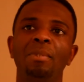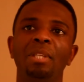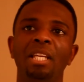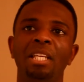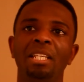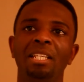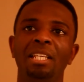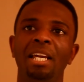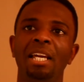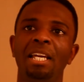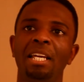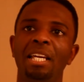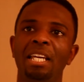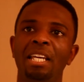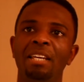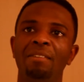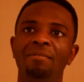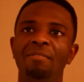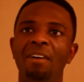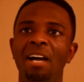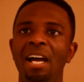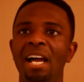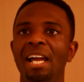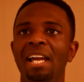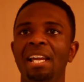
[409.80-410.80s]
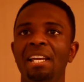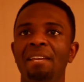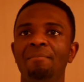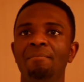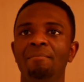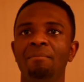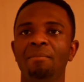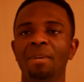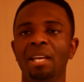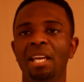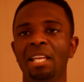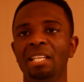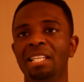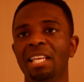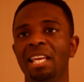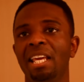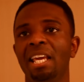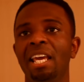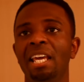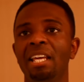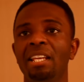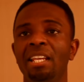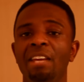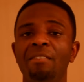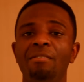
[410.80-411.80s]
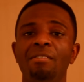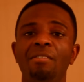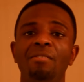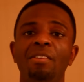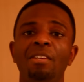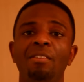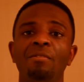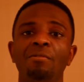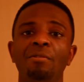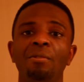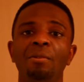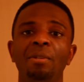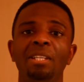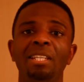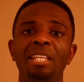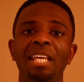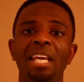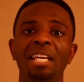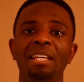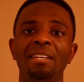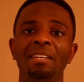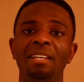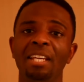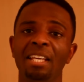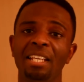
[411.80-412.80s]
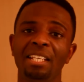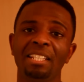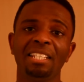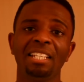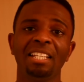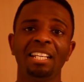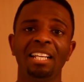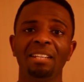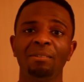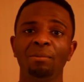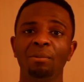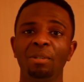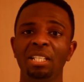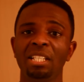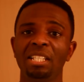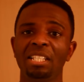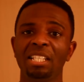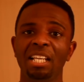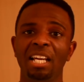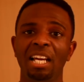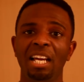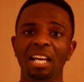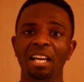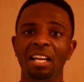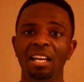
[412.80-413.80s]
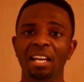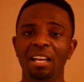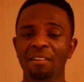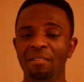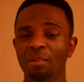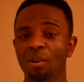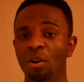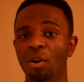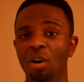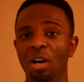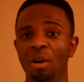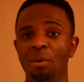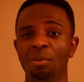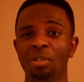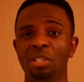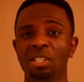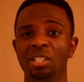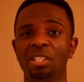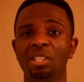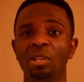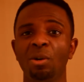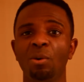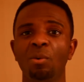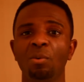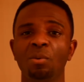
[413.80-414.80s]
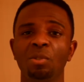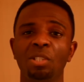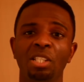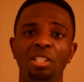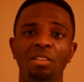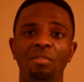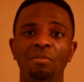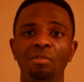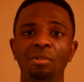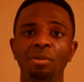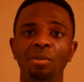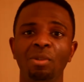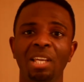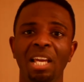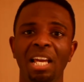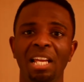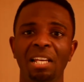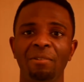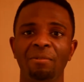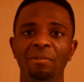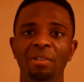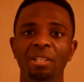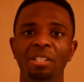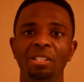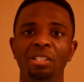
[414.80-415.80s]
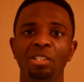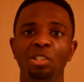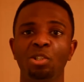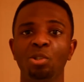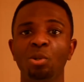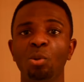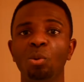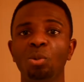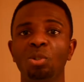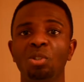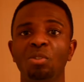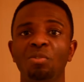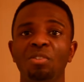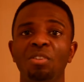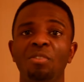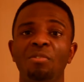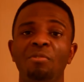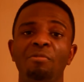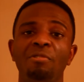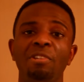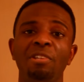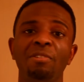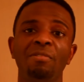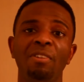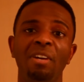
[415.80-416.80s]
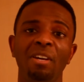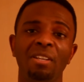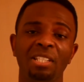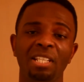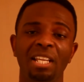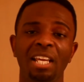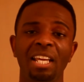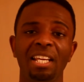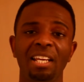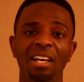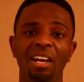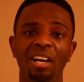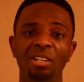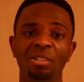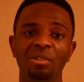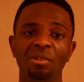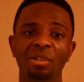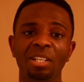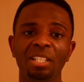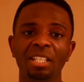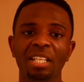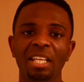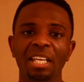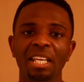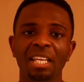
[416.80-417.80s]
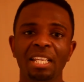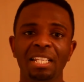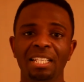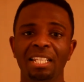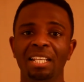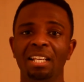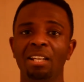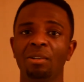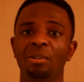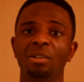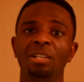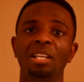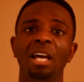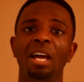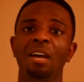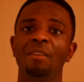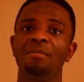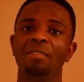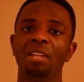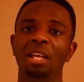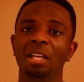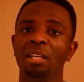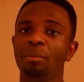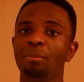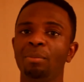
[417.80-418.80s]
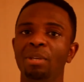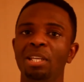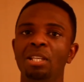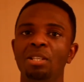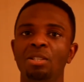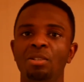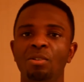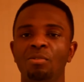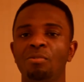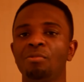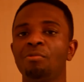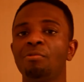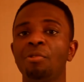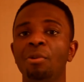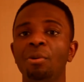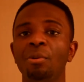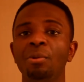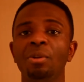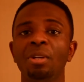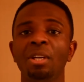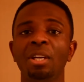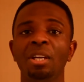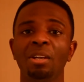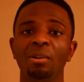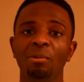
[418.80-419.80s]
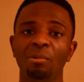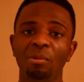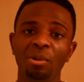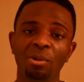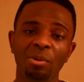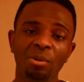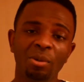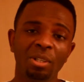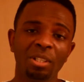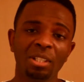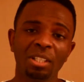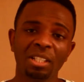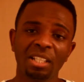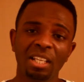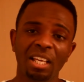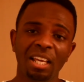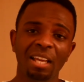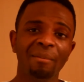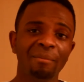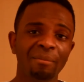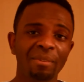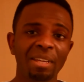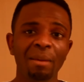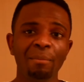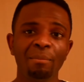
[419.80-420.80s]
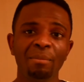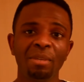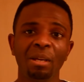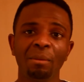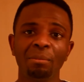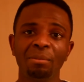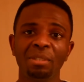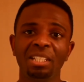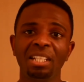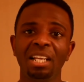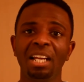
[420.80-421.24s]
if I had ate everything through the day, then I wanted to have, or I was still just a few calories short of the 3,800, then I could have like a piece of fruit, which would get me up to